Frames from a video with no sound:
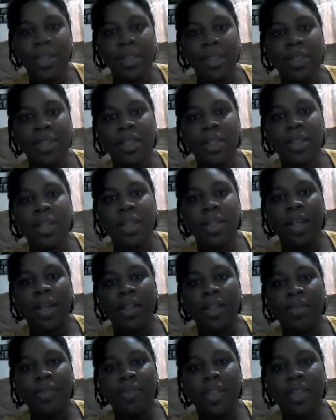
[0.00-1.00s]
that I
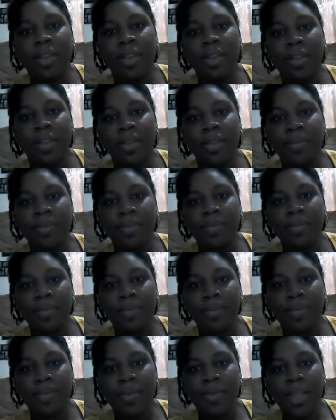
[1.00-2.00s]
love dearly
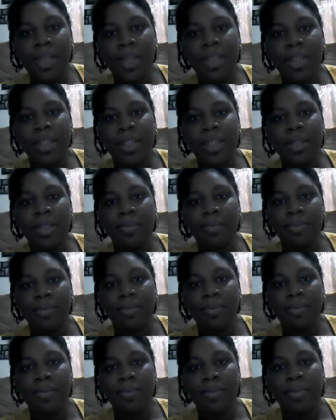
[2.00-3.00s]
had
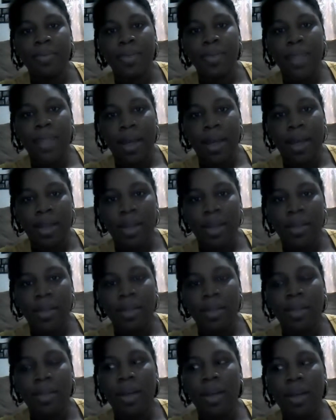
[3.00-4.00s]
died
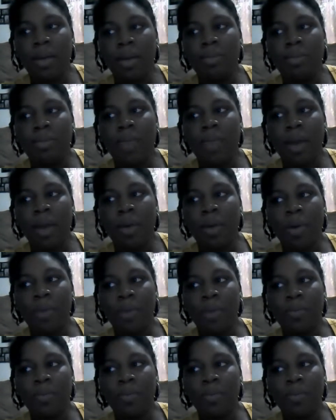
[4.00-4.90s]
back home.